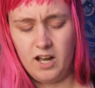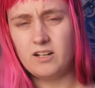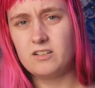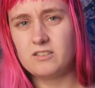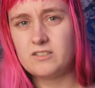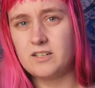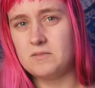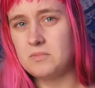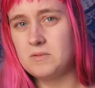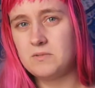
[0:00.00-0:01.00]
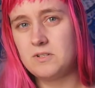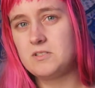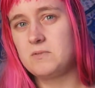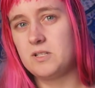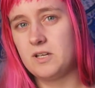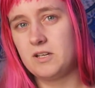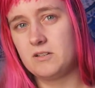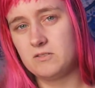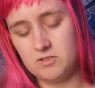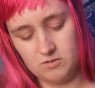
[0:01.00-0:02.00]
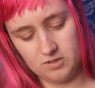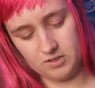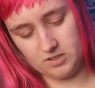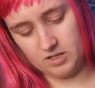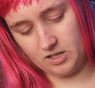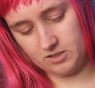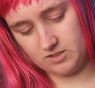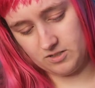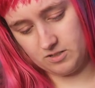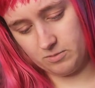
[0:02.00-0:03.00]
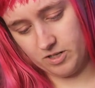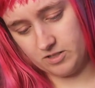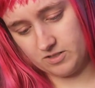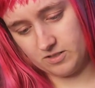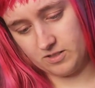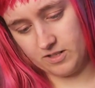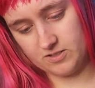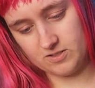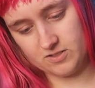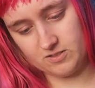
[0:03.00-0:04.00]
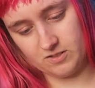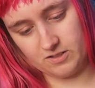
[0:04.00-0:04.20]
I don't understand people that spend like $200 on a pair of sunglasses.